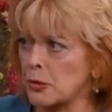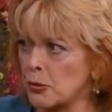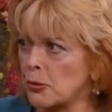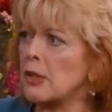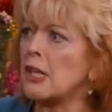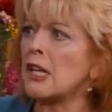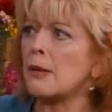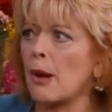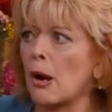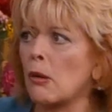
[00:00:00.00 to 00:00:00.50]
It's
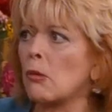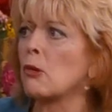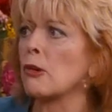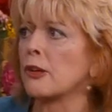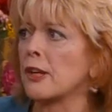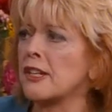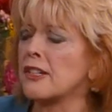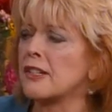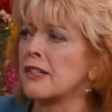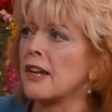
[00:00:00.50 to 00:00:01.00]
really about
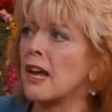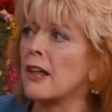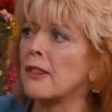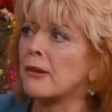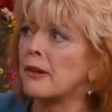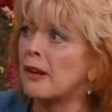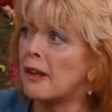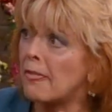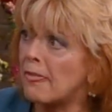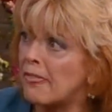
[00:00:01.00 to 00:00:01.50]
working
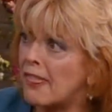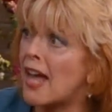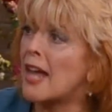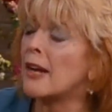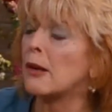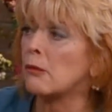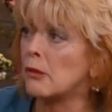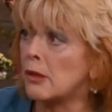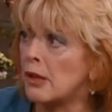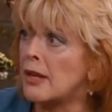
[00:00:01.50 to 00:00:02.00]
together in
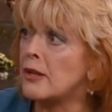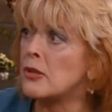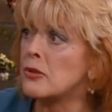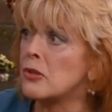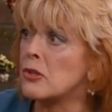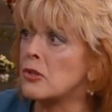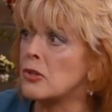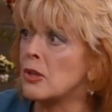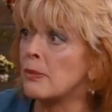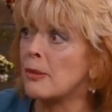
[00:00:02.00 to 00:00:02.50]
that
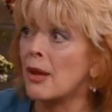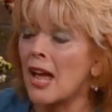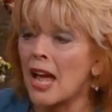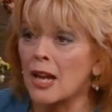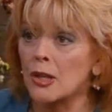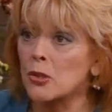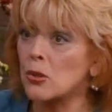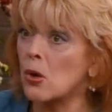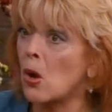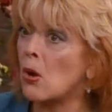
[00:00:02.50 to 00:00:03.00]
relationship,
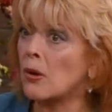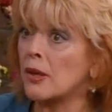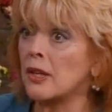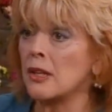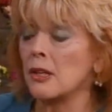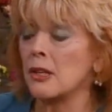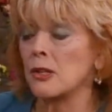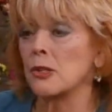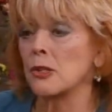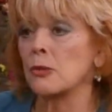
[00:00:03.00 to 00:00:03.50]
and
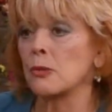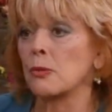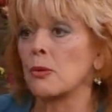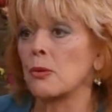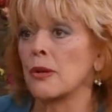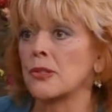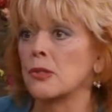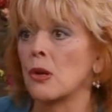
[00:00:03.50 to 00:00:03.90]
talking is where it